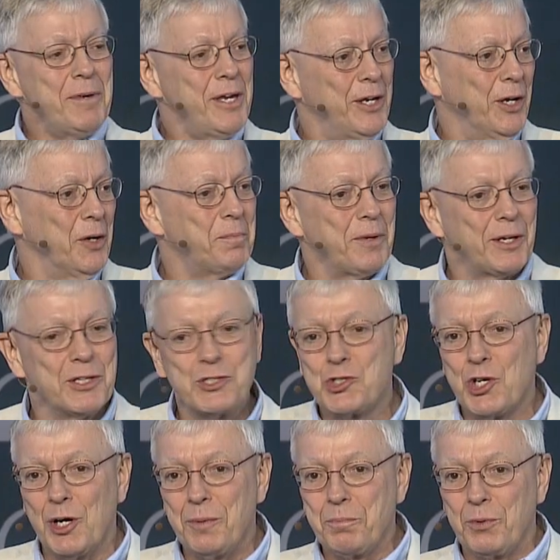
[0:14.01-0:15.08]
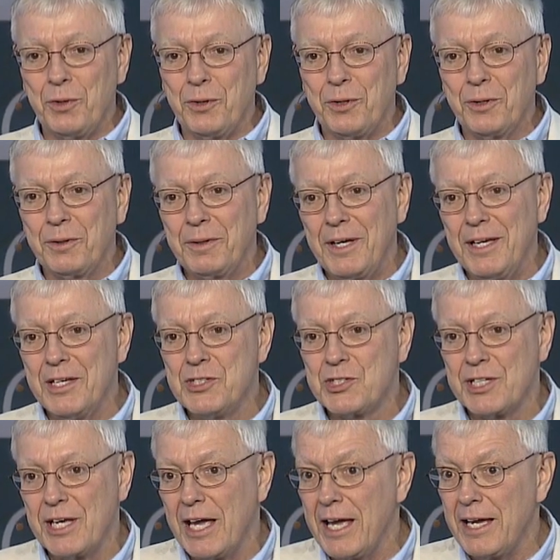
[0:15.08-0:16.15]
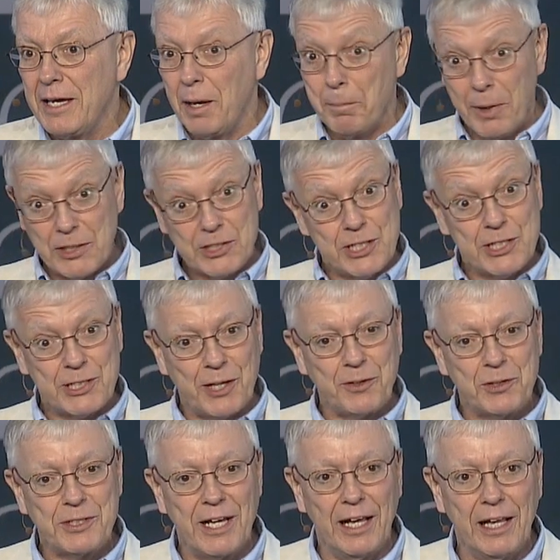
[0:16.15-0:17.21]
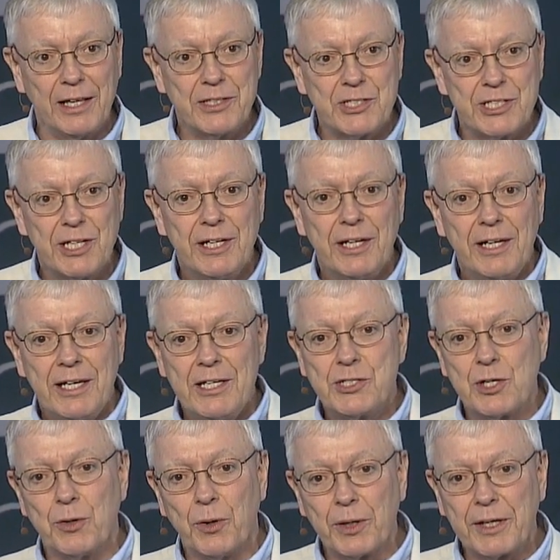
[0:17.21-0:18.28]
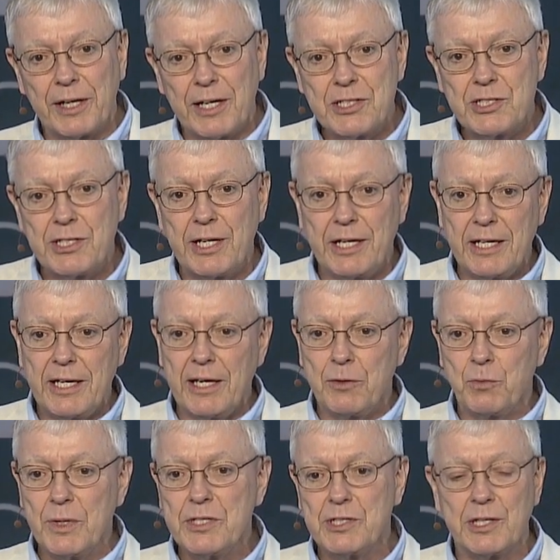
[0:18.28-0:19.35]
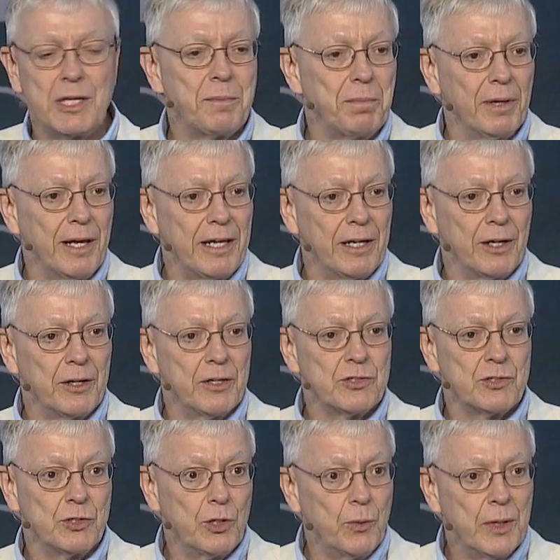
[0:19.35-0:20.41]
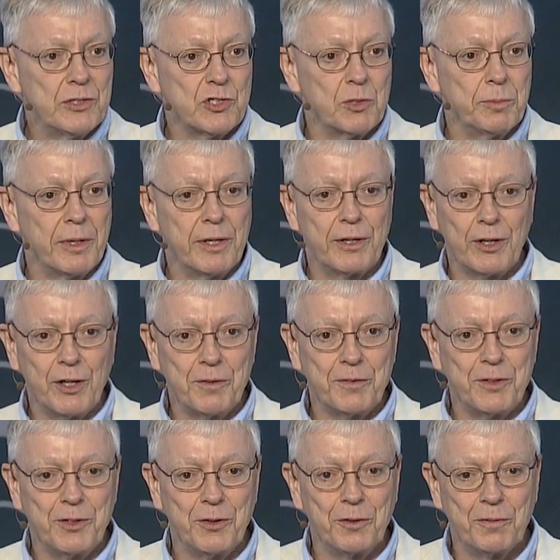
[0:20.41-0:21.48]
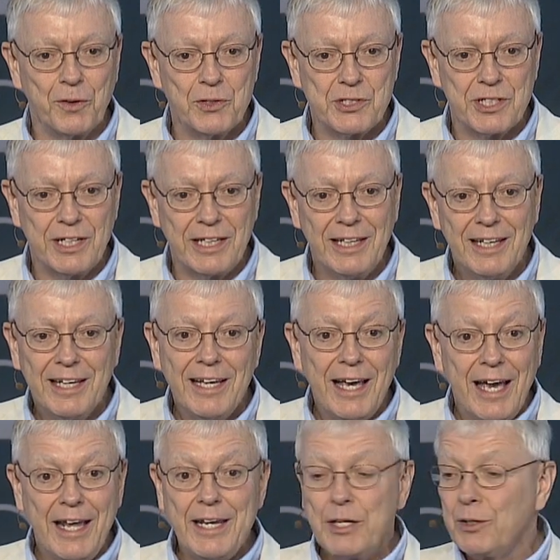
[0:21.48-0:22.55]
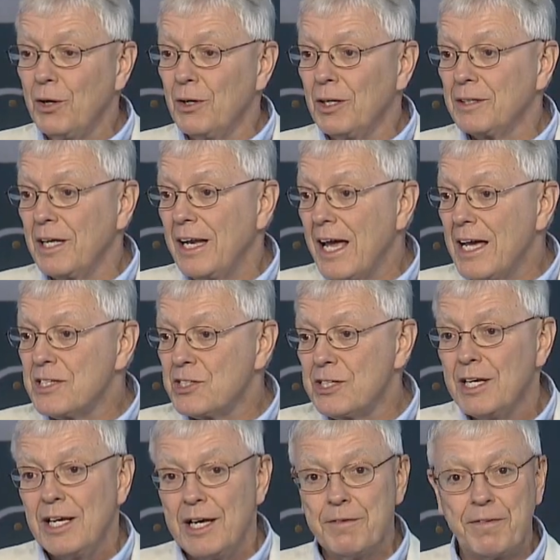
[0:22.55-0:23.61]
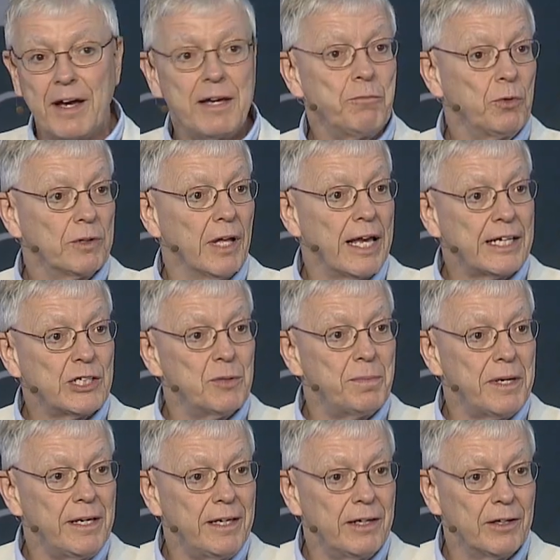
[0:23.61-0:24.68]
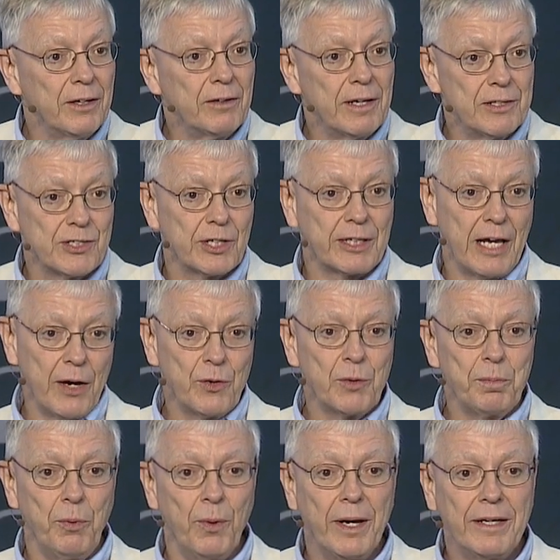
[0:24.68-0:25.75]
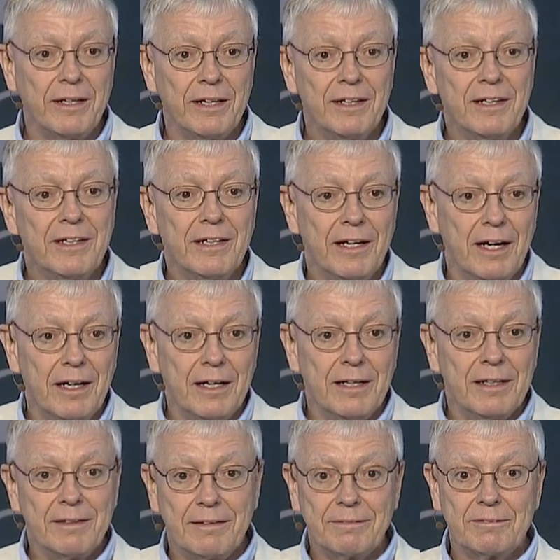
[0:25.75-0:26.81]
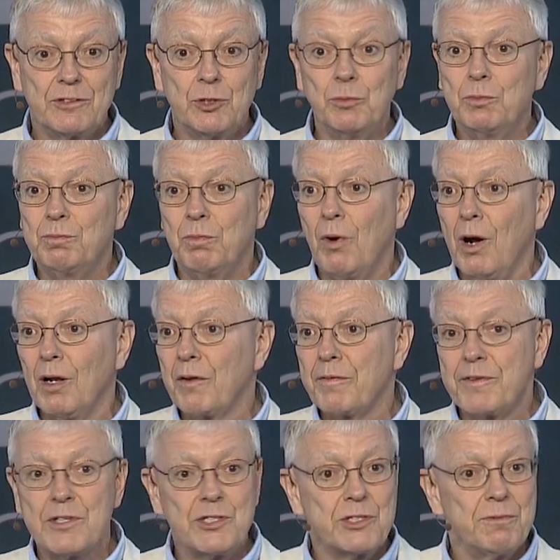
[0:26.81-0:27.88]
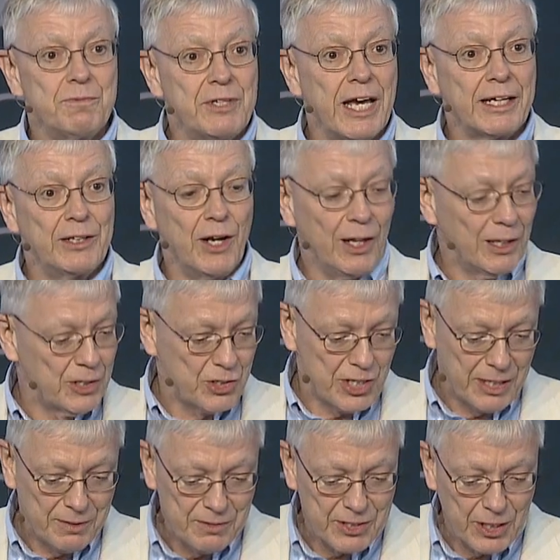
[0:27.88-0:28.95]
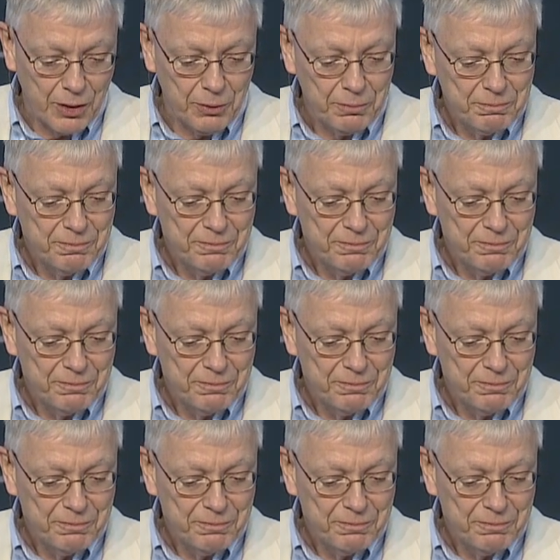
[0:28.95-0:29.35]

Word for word: here because John Bruner is, amongst his other talents, he's an organist, and he had recently played our new instrument at Harvard University, and he called and asked if I would like to be here as a counterpoint to all of this technology. So